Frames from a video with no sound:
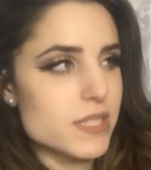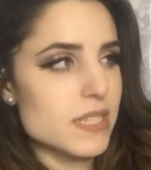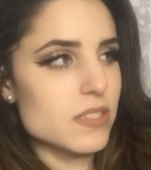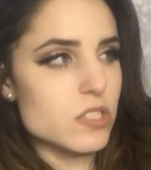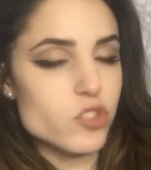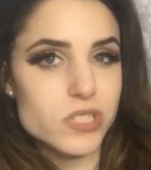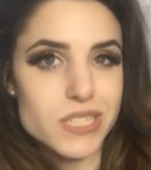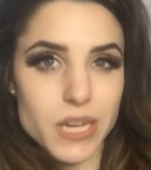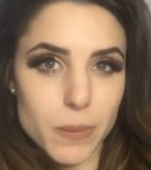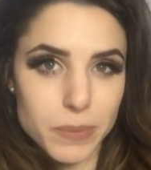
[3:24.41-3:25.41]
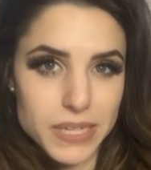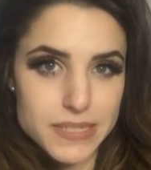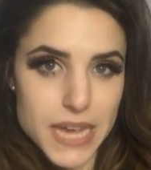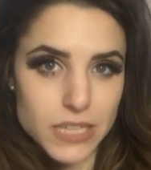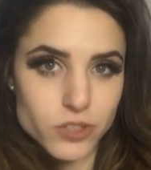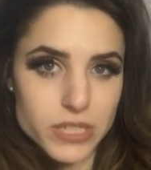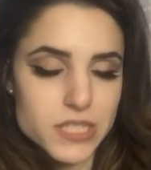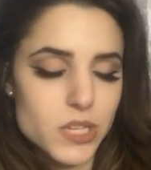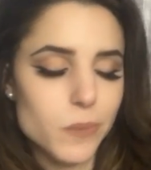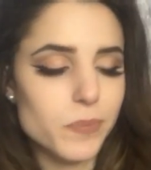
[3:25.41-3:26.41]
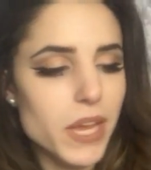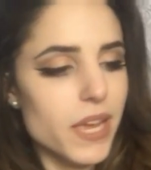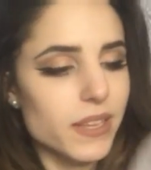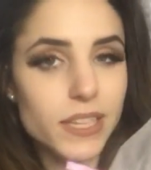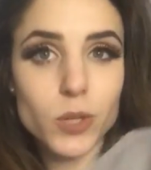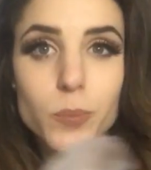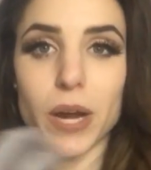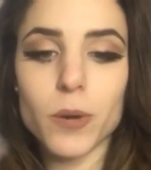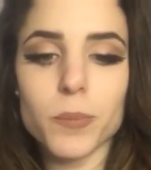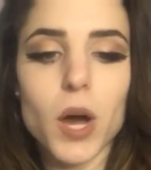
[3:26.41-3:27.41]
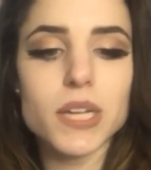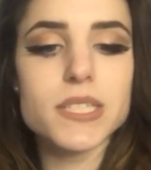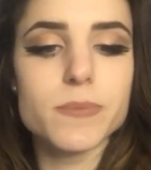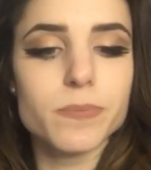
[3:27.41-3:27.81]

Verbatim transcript: This is just the company's address, so little brown box.